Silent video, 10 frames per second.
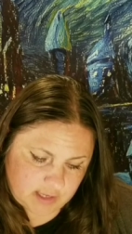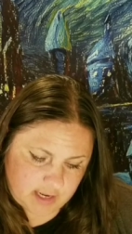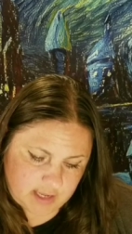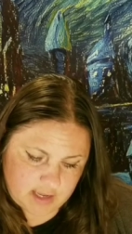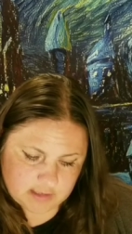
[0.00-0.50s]

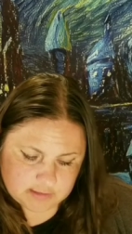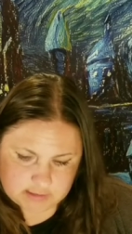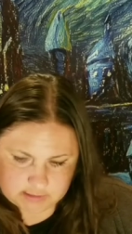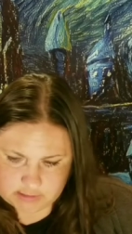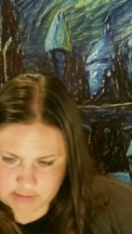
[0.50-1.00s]
Like he
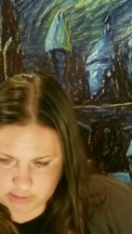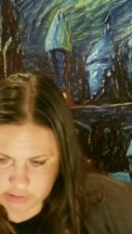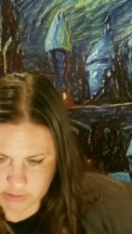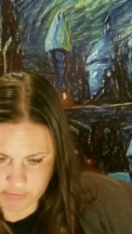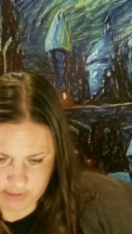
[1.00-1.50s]
insisted that
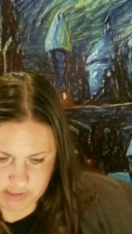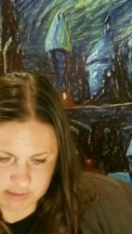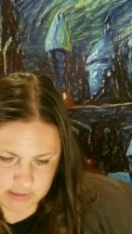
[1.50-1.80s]
she read it.